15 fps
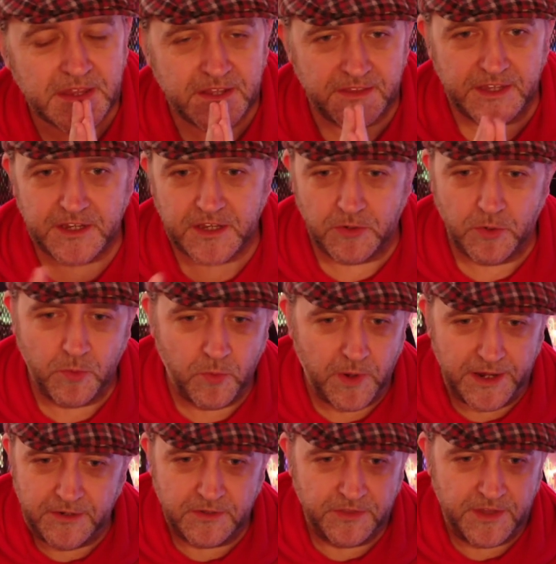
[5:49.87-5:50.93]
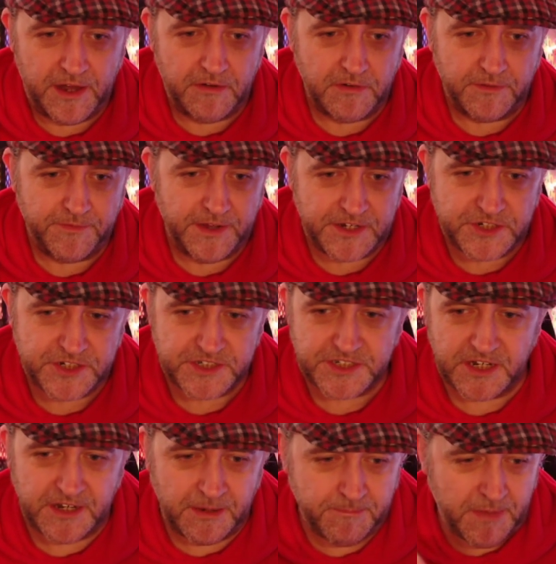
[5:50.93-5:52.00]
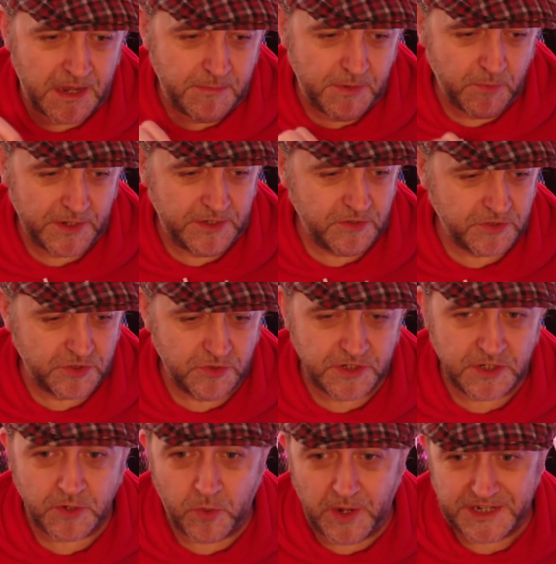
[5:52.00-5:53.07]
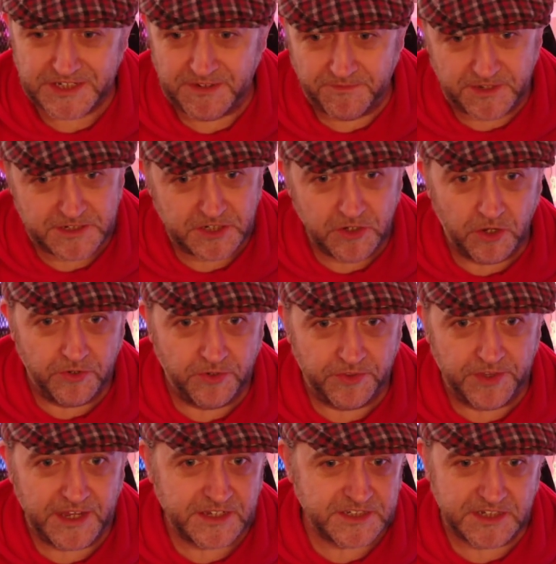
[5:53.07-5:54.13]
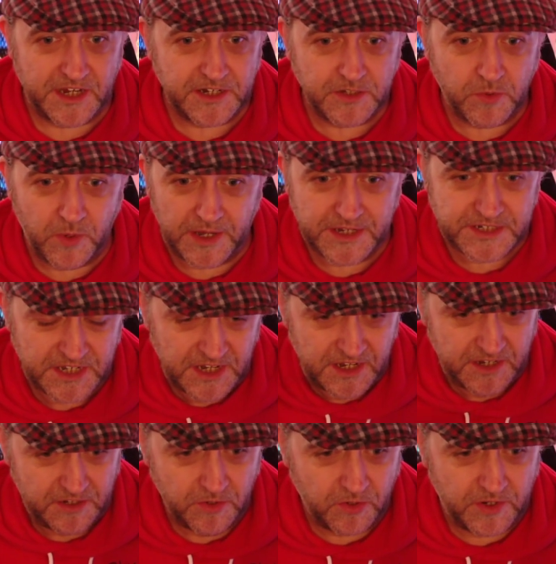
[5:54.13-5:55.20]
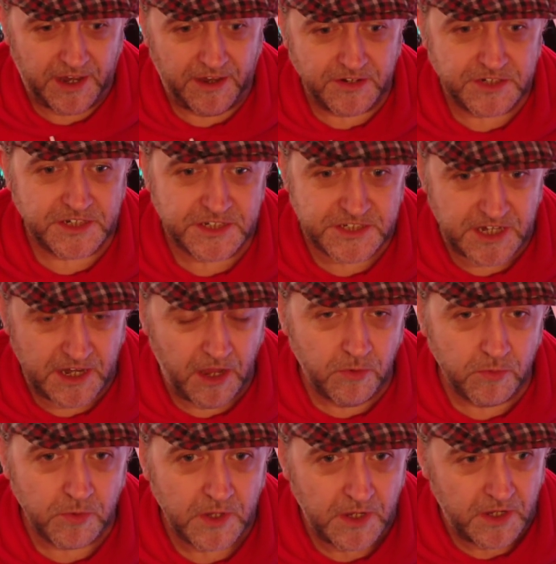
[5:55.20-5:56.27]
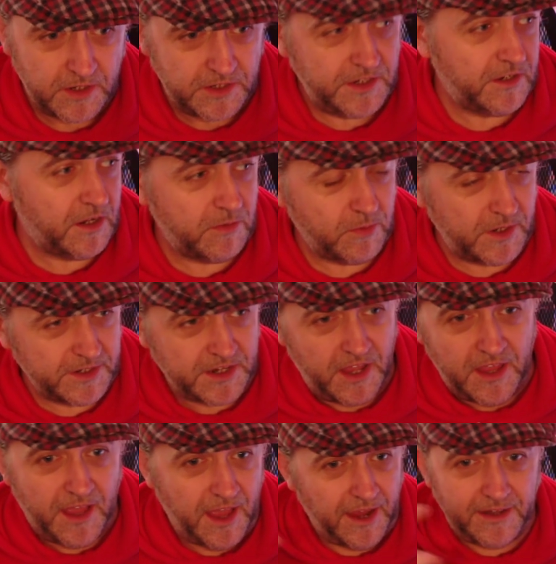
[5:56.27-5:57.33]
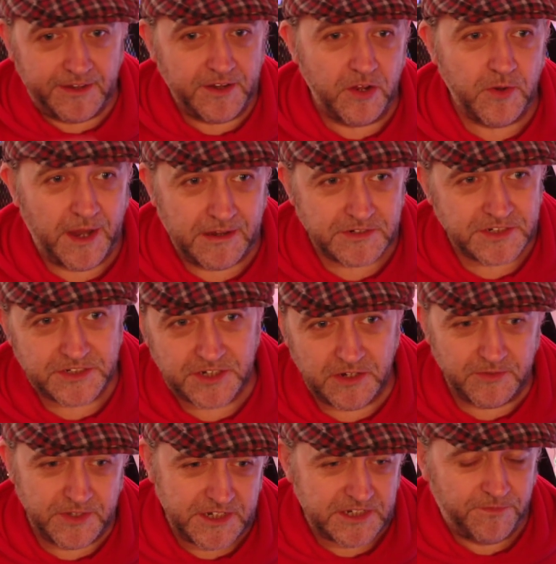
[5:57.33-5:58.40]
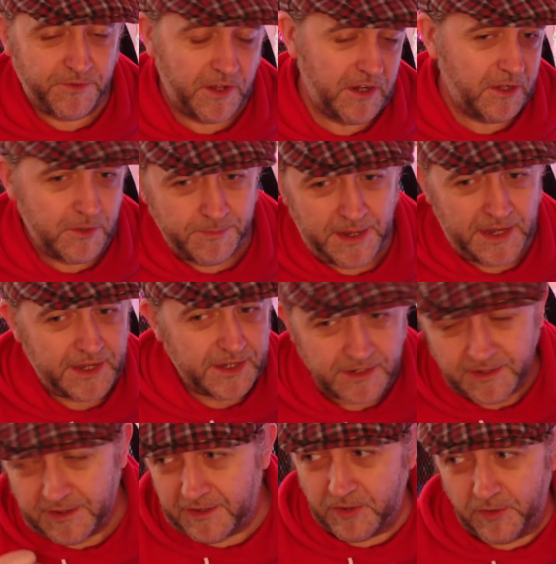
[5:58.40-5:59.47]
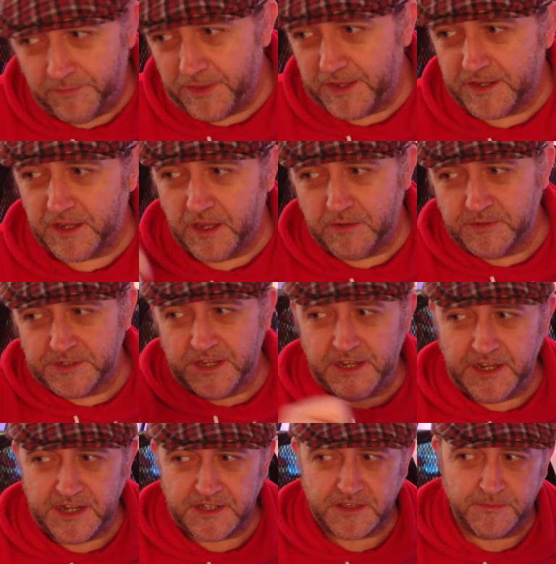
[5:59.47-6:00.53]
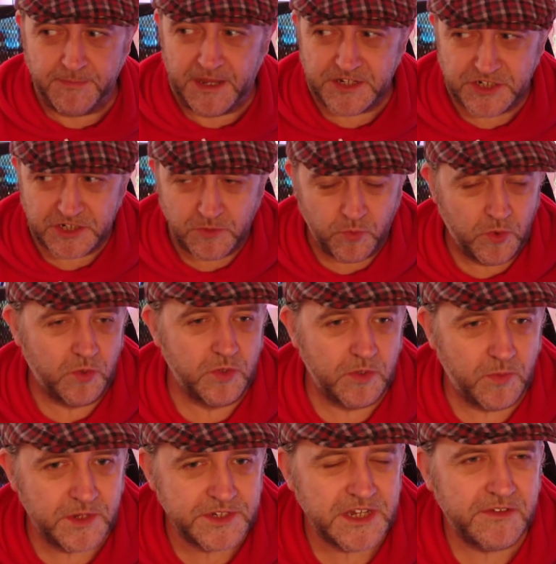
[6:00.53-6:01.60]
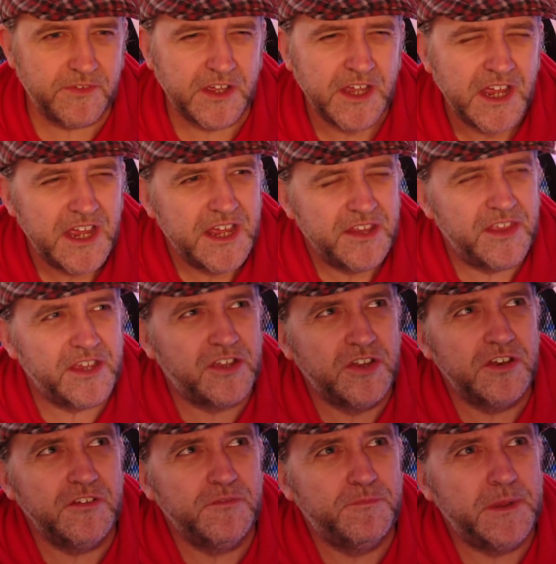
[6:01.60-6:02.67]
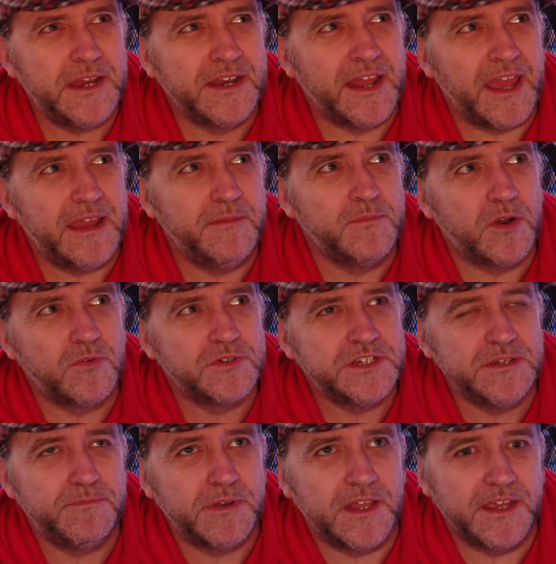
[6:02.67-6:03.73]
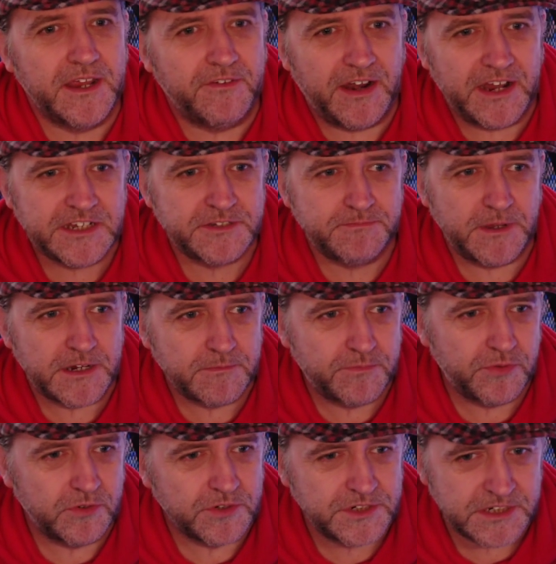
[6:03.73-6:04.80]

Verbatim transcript: They go away on their adventures, and then maybe when you're doing a quest, if it's gone on that side quest, your character can say, oh, you know what, I know how to do this, follow me. And off they go and they hit the magic wall or whatever. There could have been a multiplayer aspect brought